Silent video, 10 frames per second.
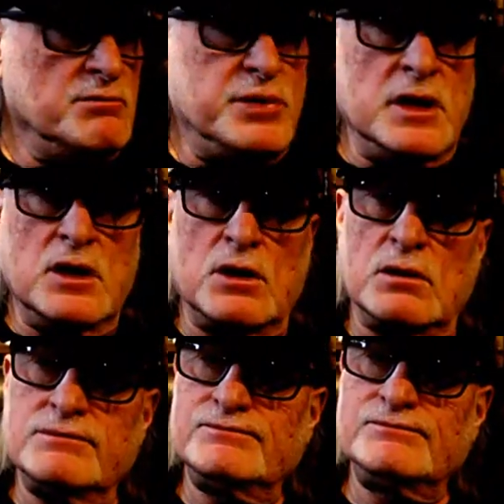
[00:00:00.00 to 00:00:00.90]

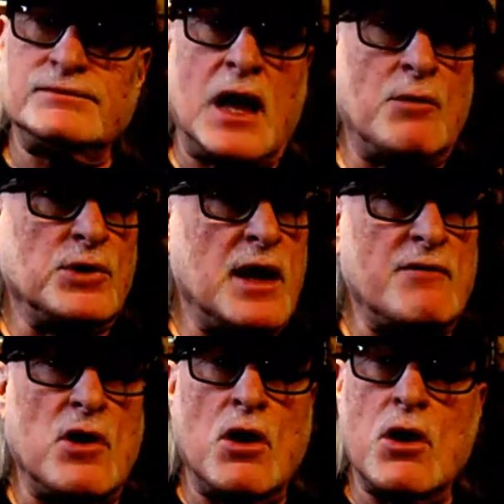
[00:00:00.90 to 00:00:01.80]
Bill, I'm going to
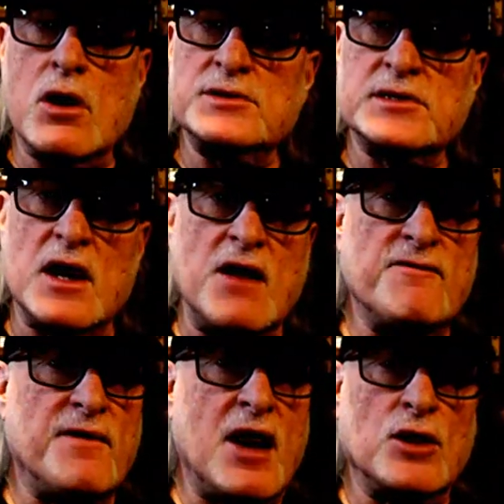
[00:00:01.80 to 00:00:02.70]
have a hard
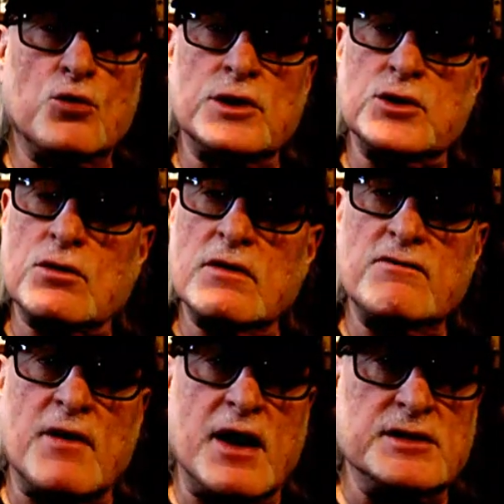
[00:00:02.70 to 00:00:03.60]
time following your
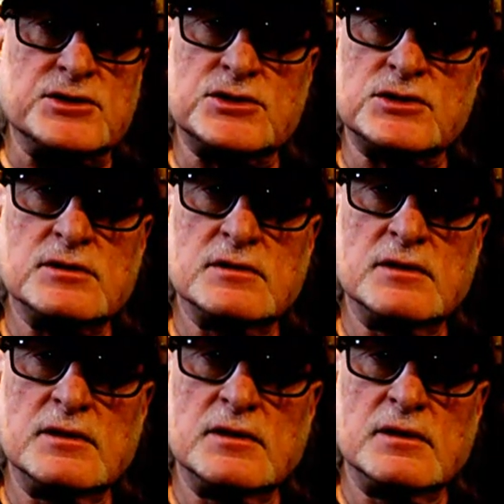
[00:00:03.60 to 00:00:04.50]
advice
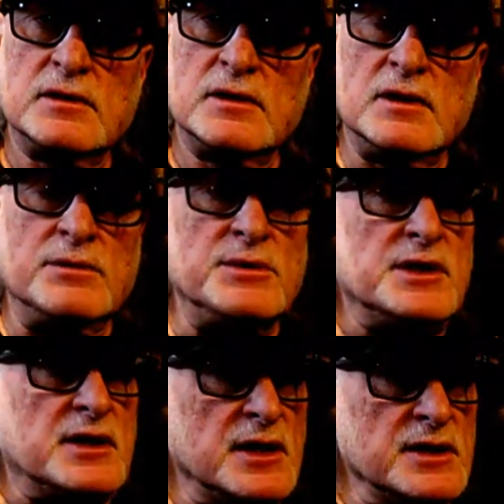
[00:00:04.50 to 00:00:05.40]

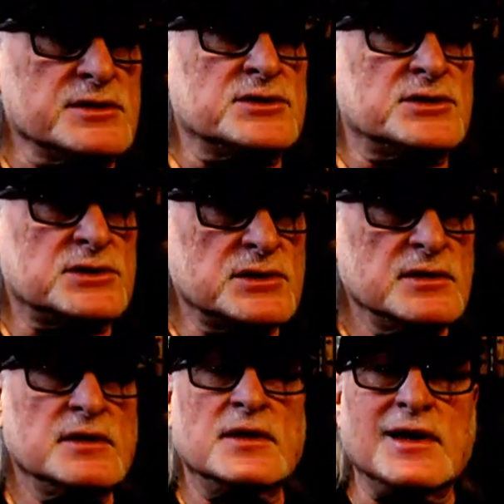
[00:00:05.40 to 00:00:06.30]
because
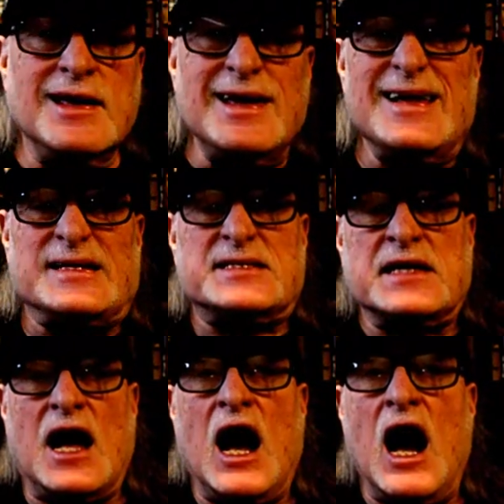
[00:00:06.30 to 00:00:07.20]

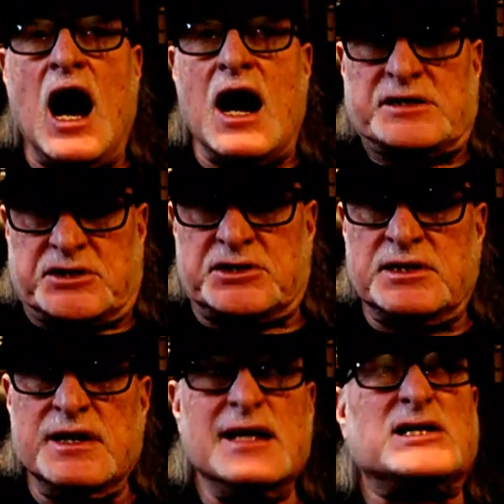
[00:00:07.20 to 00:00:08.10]
it's
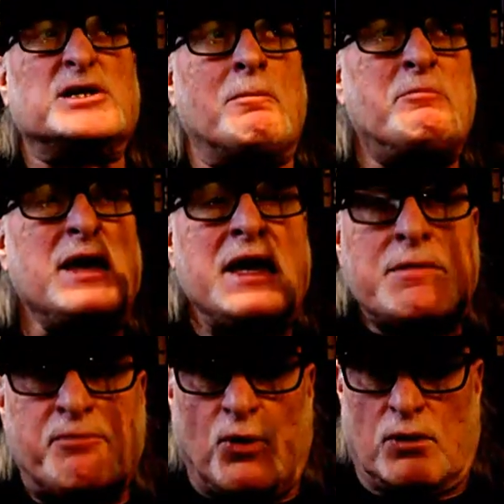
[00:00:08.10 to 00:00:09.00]
us, it's the
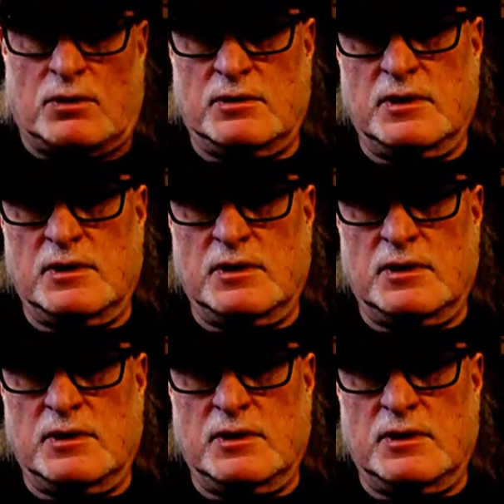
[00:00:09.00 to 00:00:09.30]
people